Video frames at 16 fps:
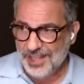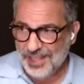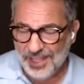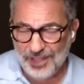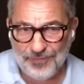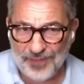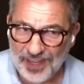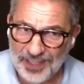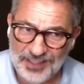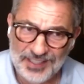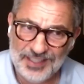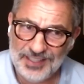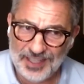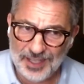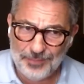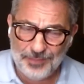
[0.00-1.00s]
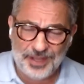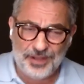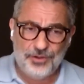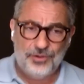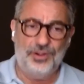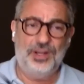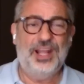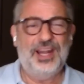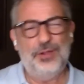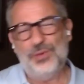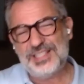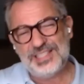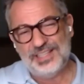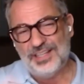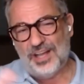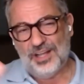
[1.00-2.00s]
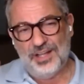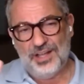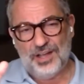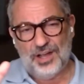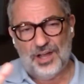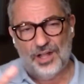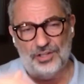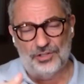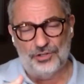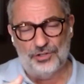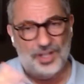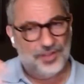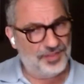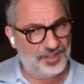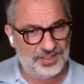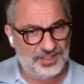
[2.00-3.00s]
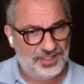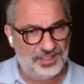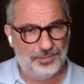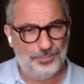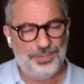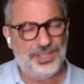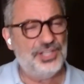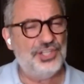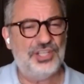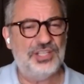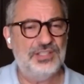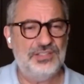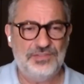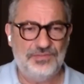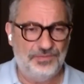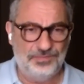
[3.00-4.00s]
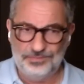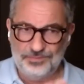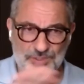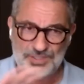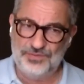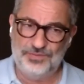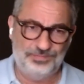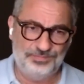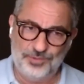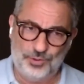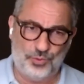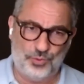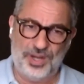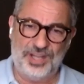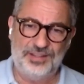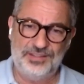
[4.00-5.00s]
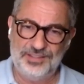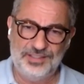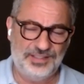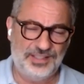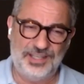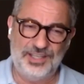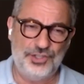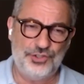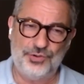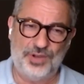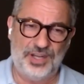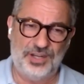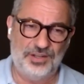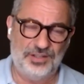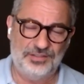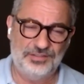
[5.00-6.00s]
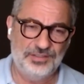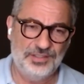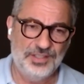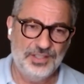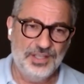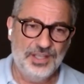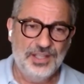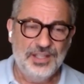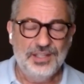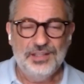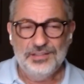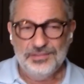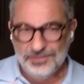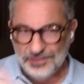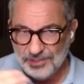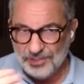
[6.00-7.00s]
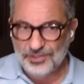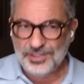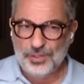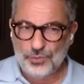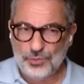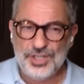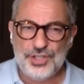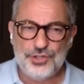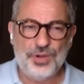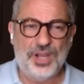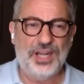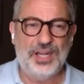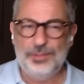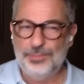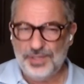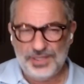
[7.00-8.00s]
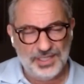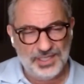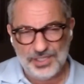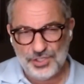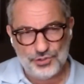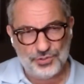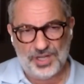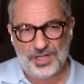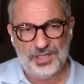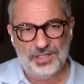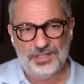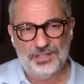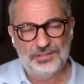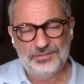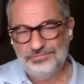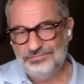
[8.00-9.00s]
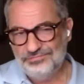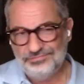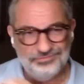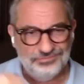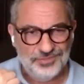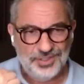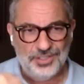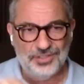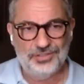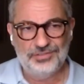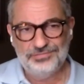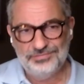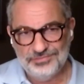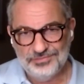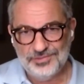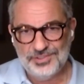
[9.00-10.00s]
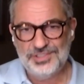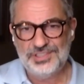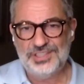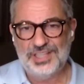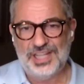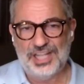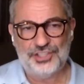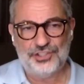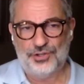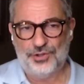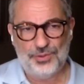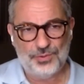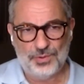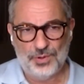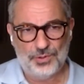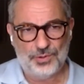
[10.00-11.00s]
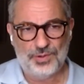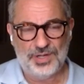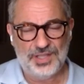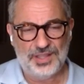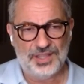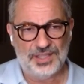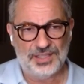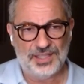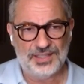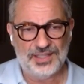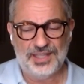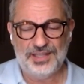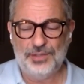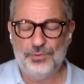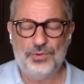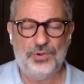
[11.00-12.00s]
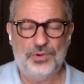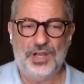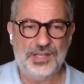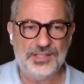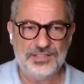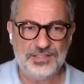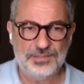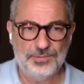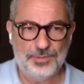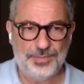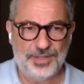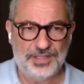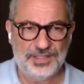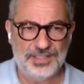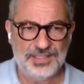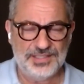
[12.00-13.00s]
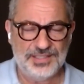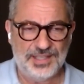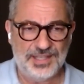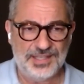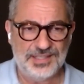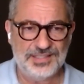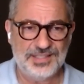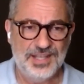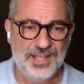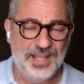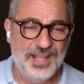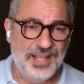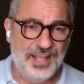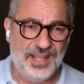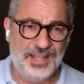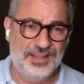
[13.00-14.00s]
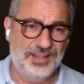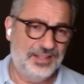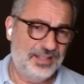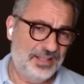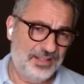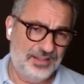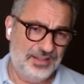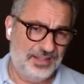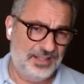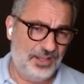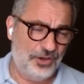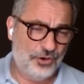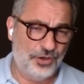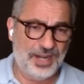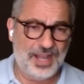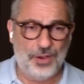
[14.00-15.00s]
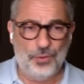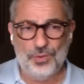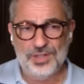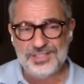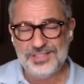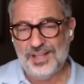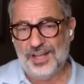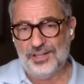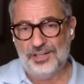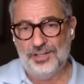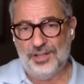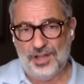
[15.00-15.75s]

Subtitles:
if I didn't get my and it was a not all or nothing deal. Was great. They didn't try to, they retraded, but they didn't try to, you know, flush our throat or anything like that. They were awesome about these things. And the earnout was not an